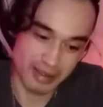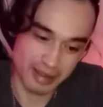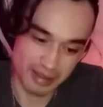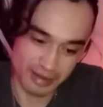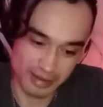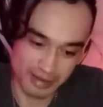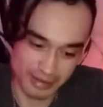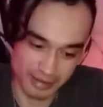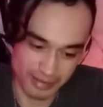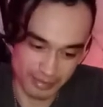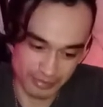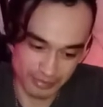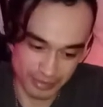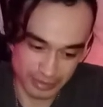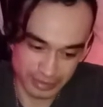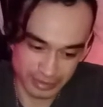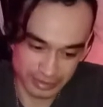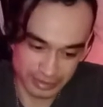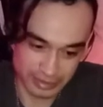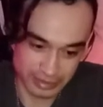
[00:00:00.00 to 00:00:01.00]

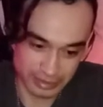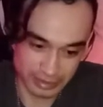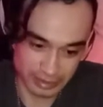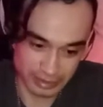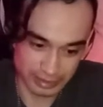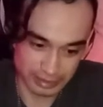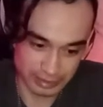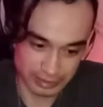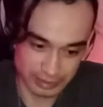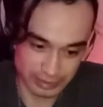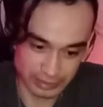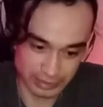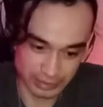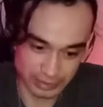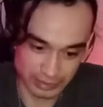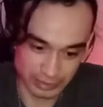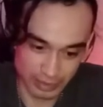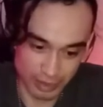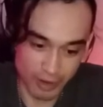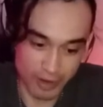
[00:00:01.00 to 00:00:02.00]
What's this?
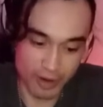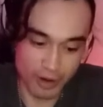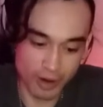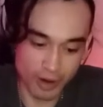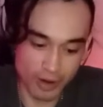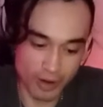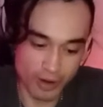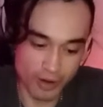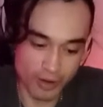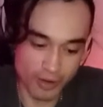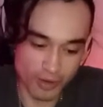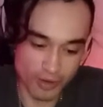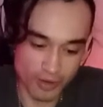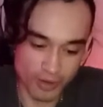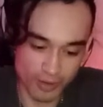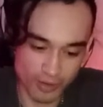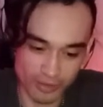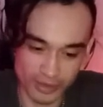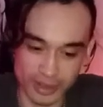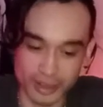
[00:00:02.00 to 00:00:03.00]

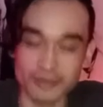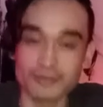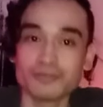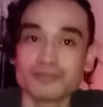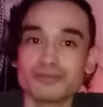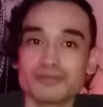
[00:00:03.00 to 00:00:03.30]
Oh, okay.